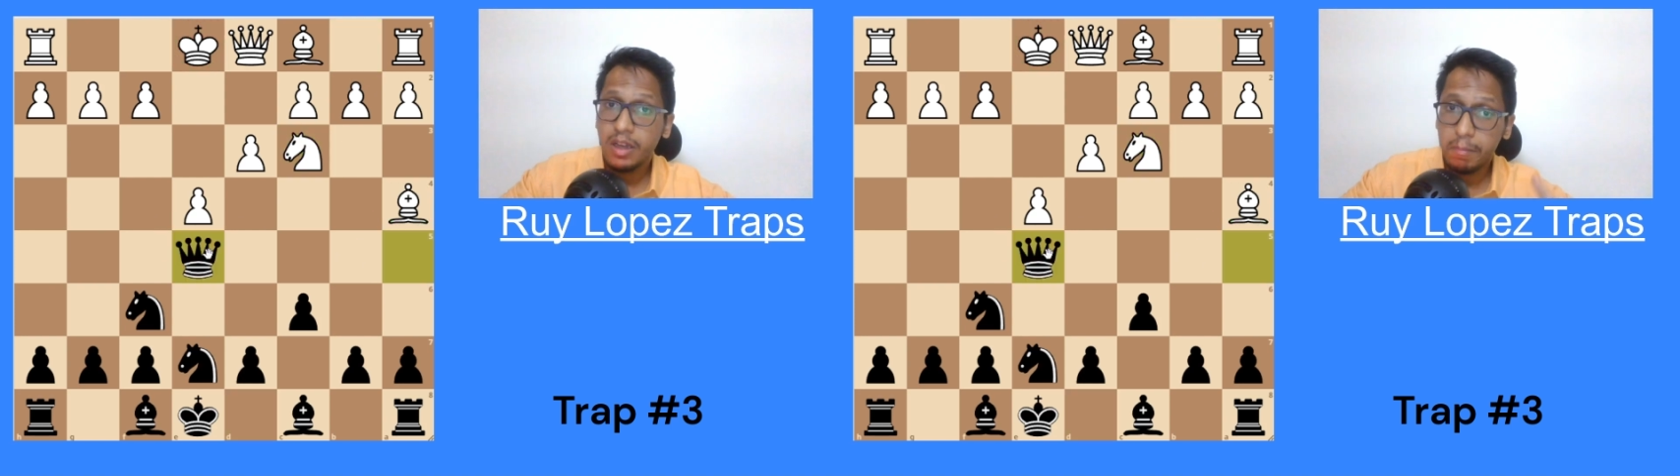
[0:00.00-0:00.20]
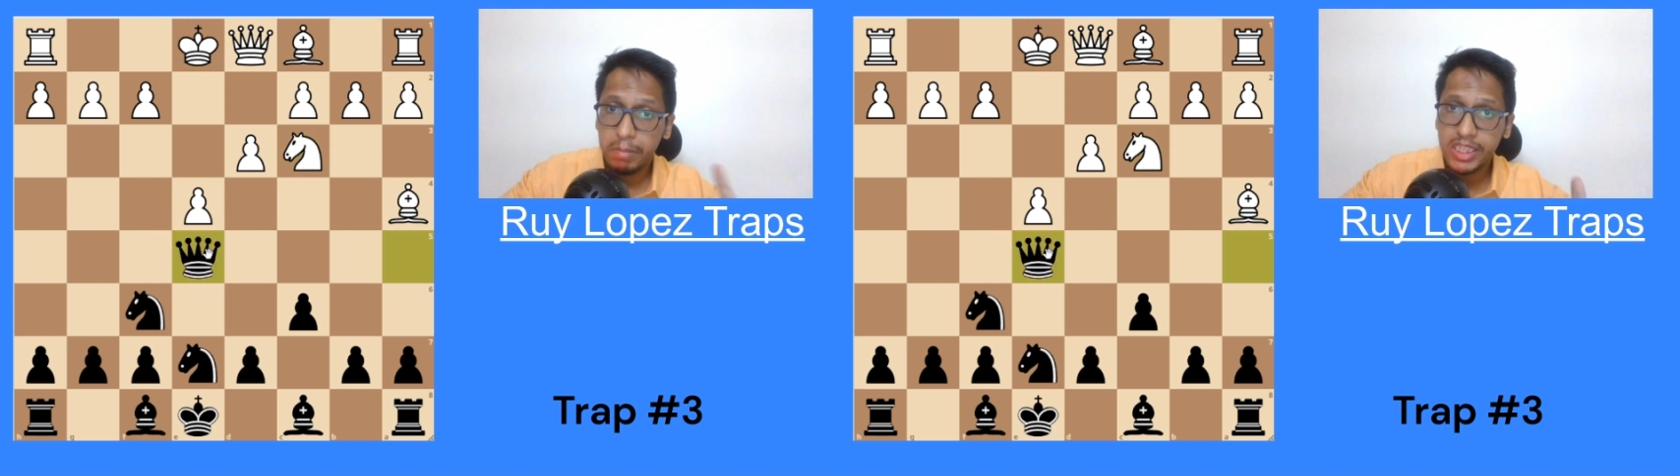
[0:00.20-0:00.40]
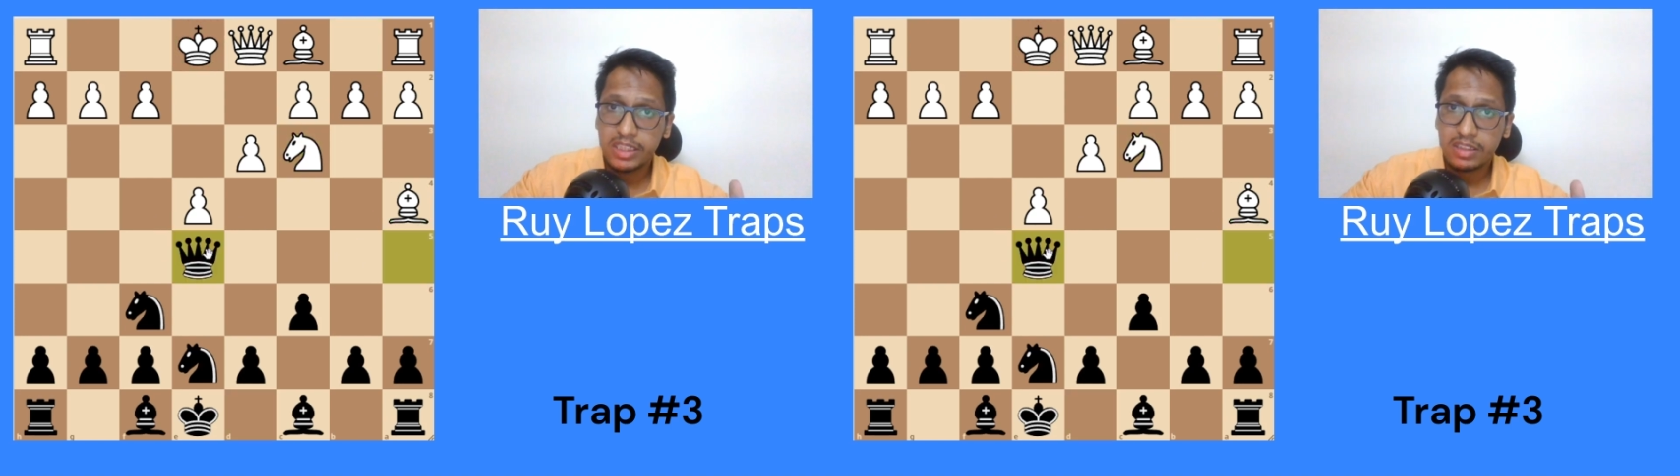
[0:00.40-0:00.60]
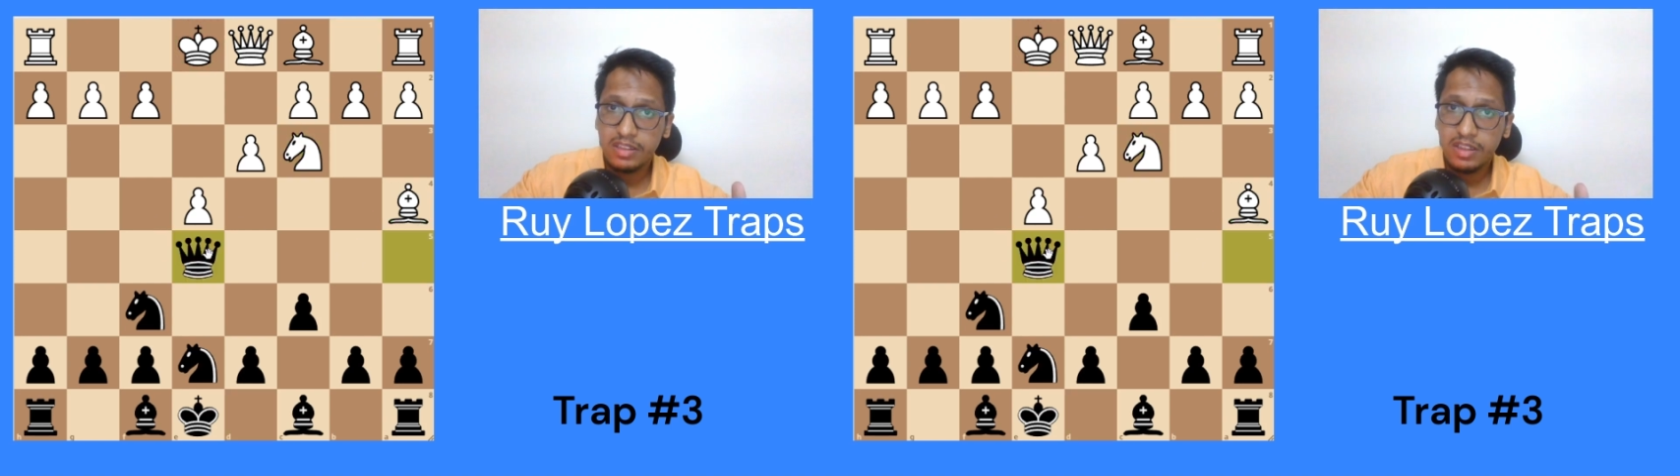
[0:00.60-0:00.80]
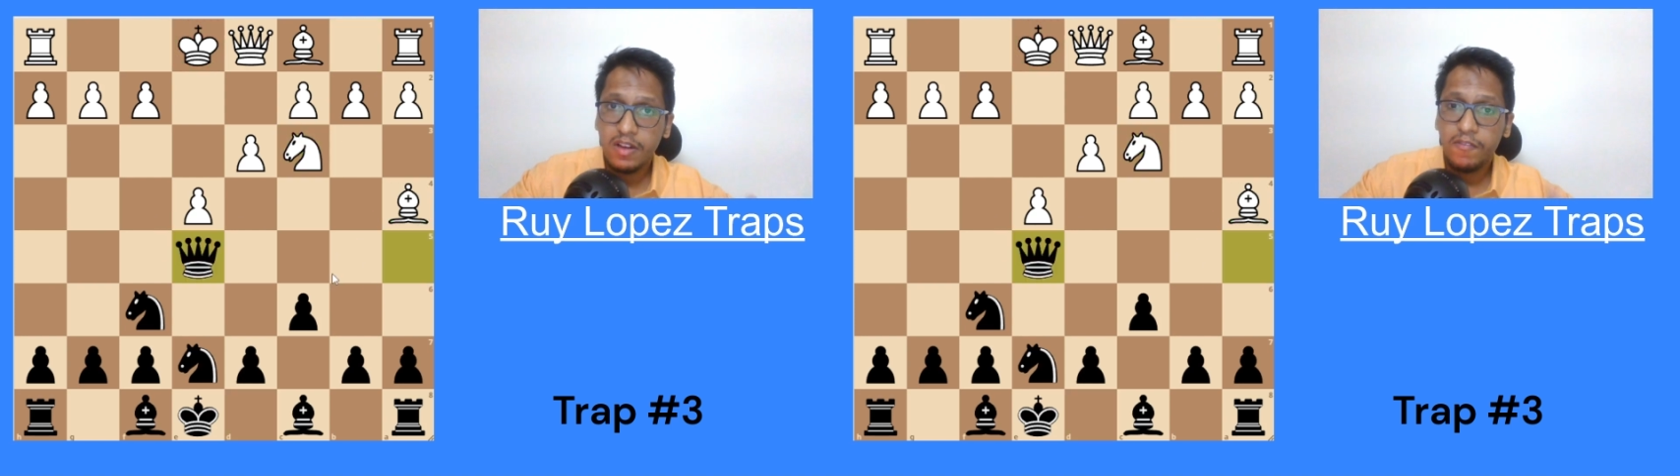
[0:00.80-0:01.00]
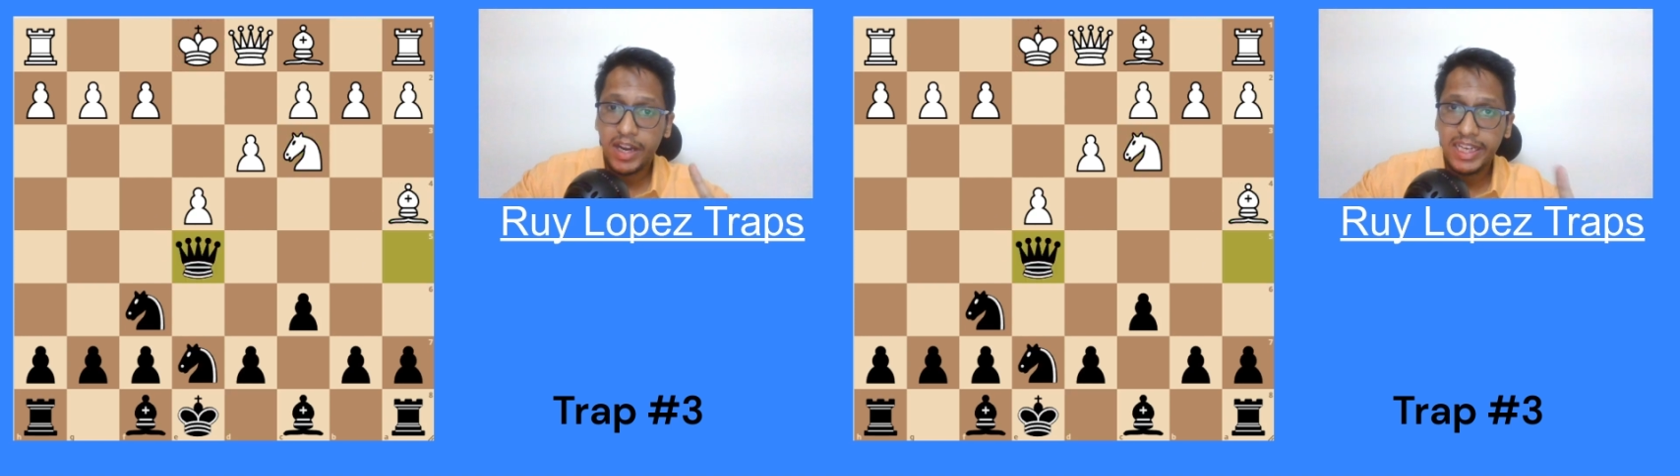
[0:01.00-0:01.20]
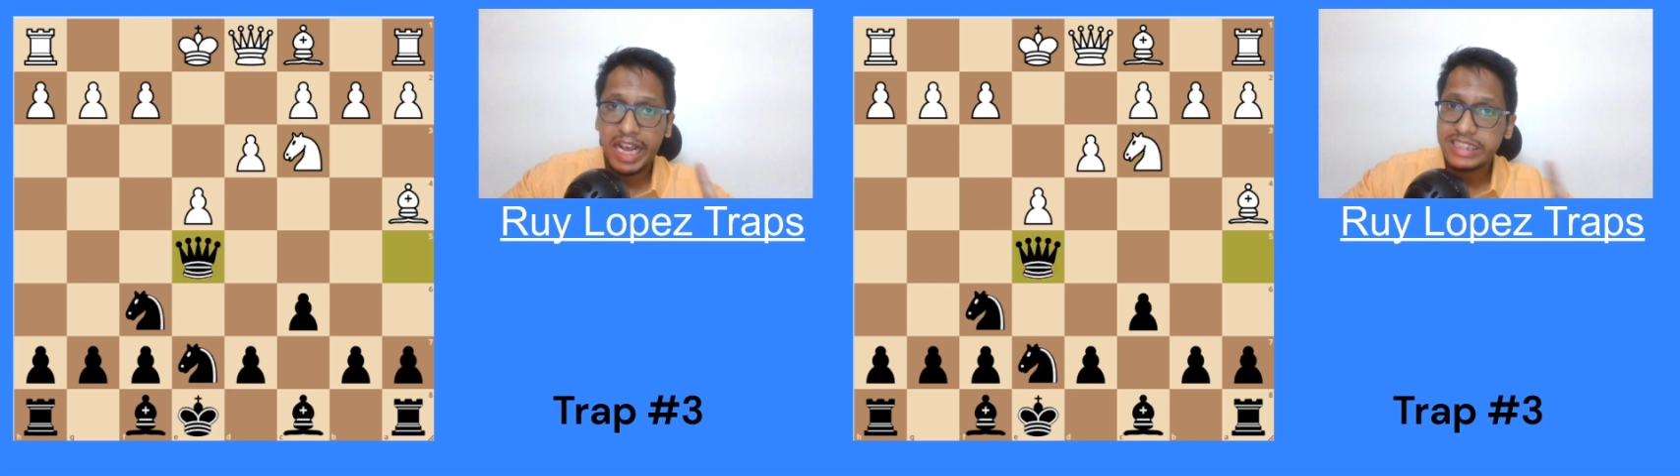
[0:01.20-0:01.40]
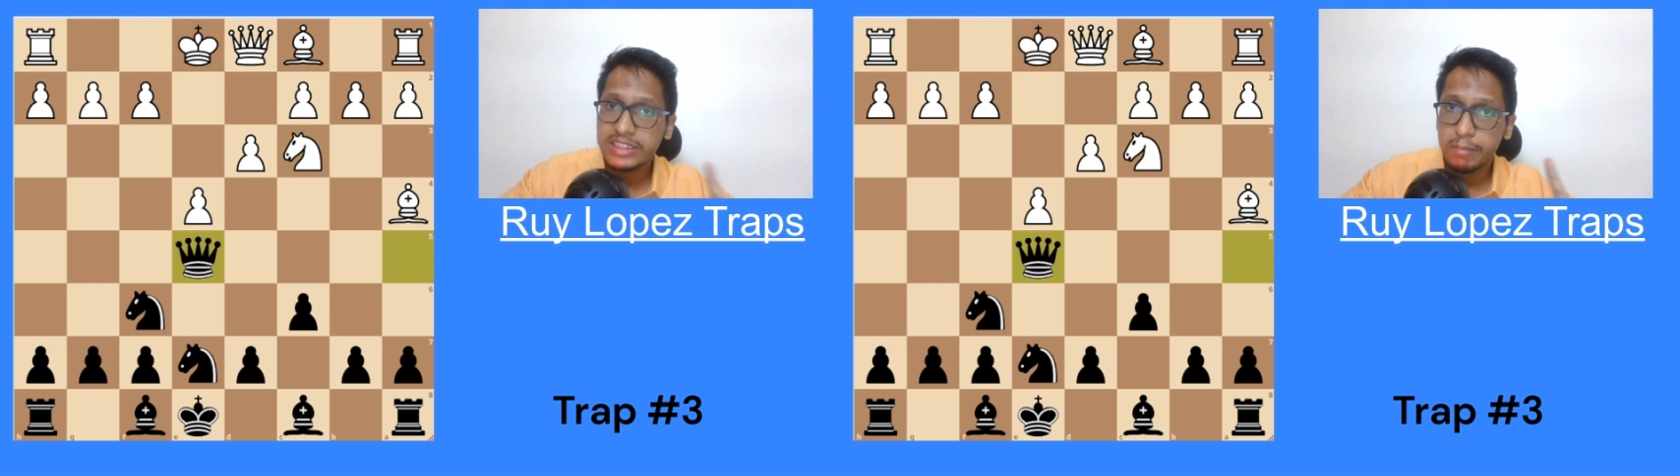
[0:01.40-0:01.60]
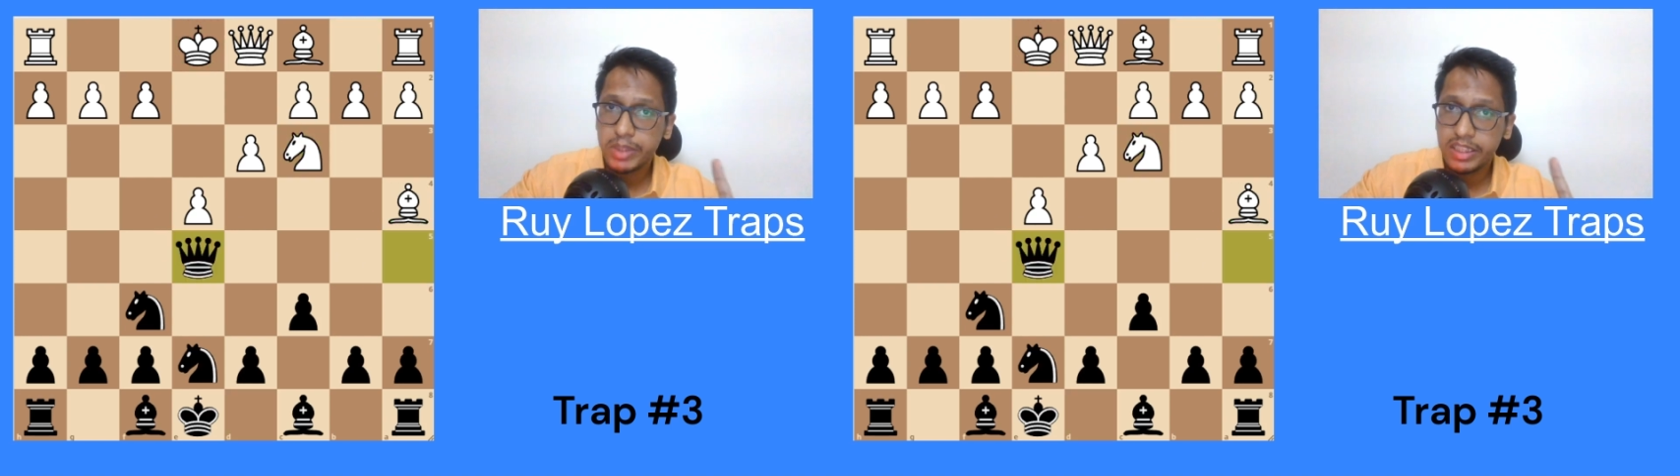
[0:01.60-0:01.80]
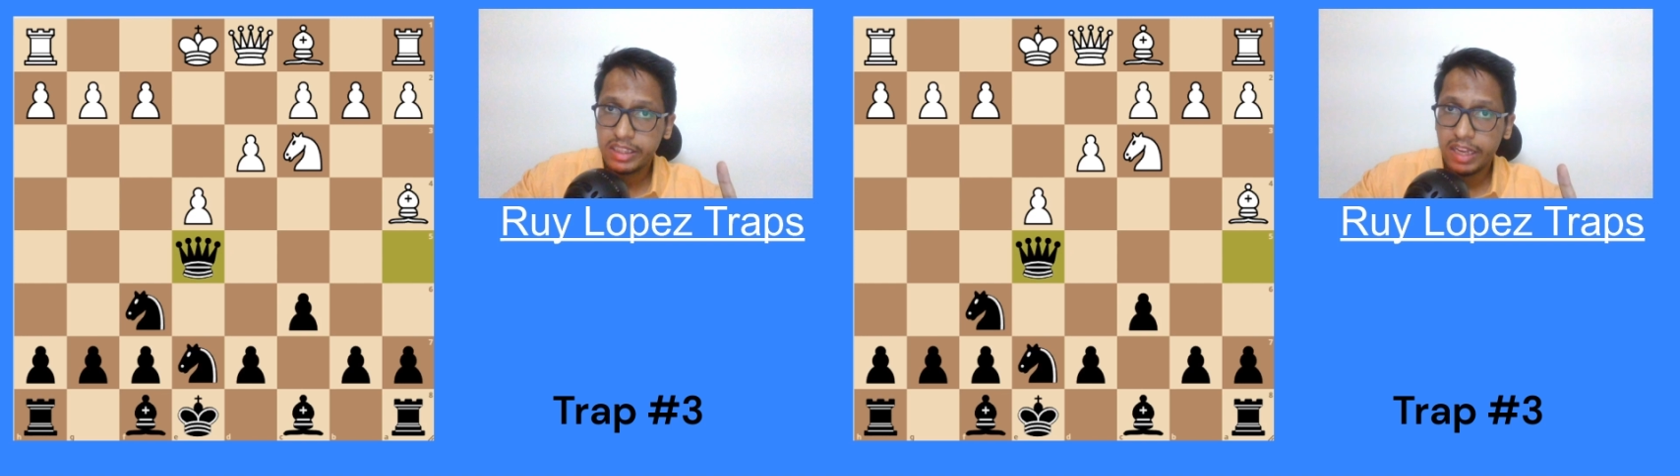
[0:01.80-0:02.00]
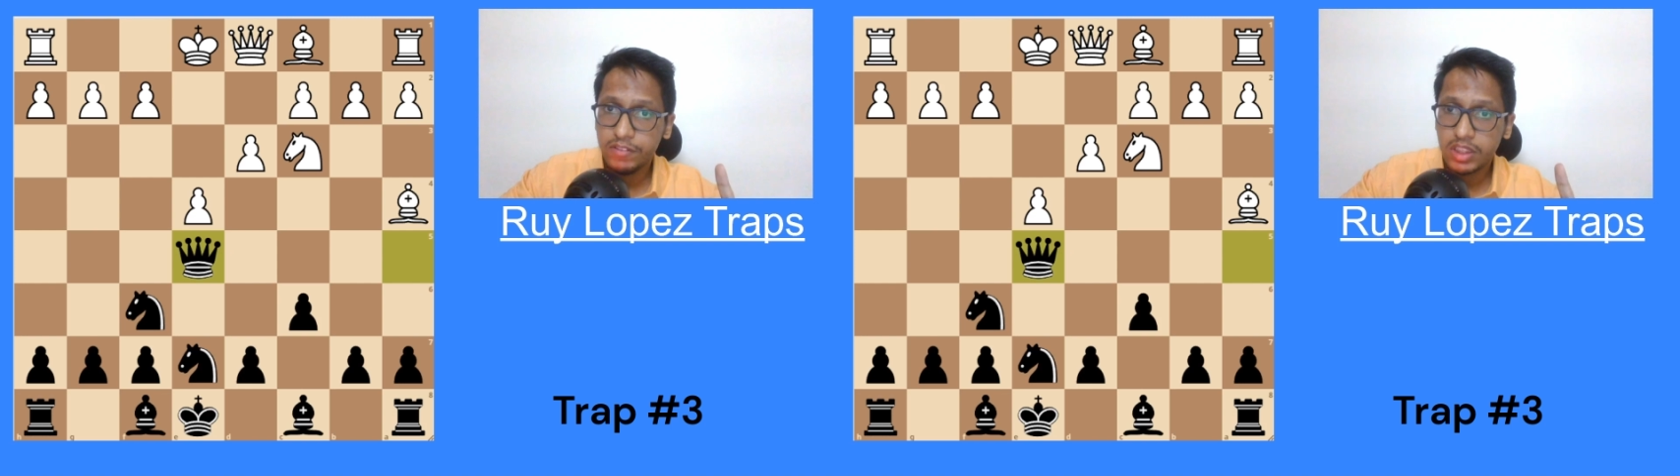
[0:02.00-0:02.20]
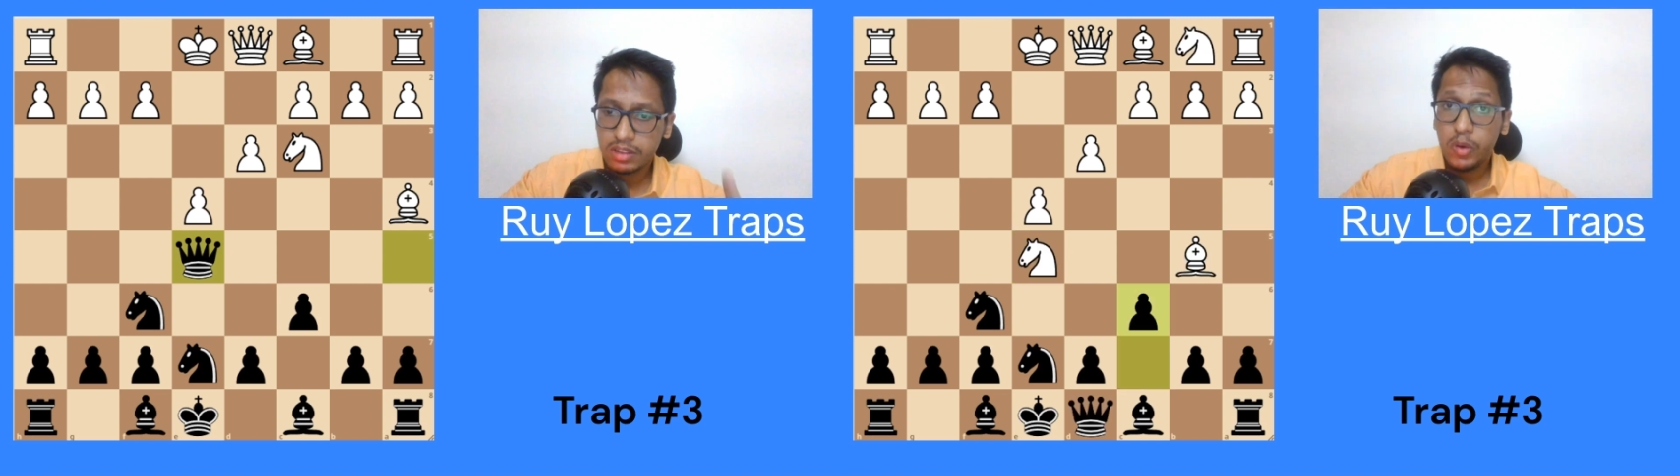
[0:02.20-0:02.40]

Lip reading: But white has something clever.